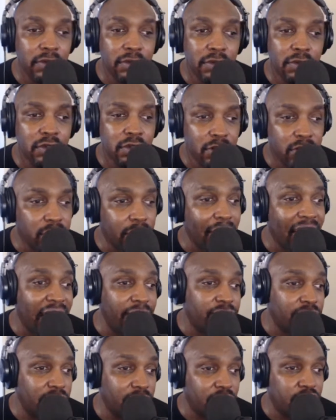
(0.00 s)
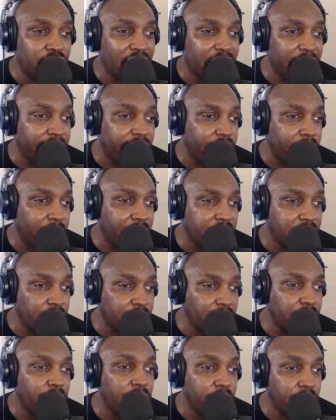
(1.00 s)
subscribe to the channel for us.
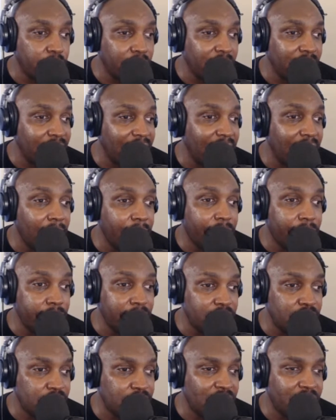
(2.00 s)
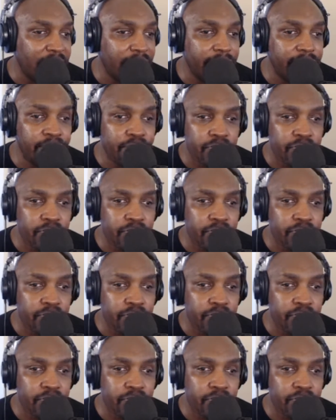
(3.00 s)
We would really appreciate it.